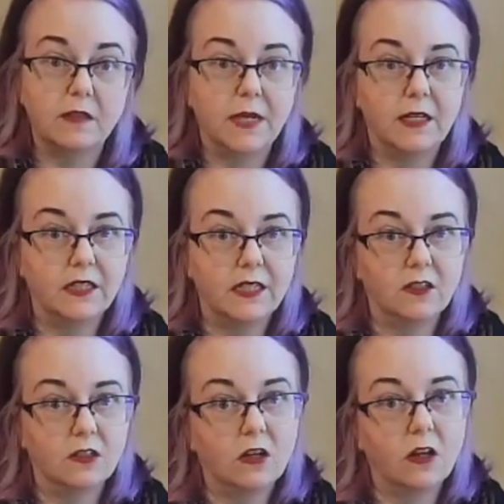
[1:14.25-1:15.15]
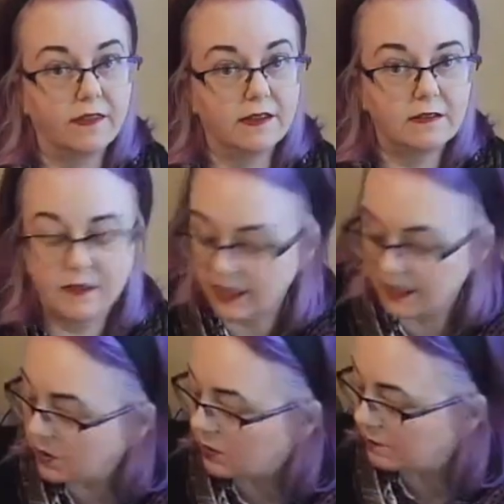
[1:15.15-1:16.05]
them out here on this
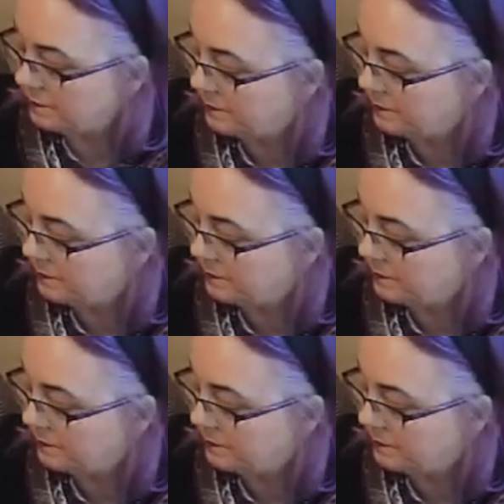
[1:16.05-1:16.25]
table.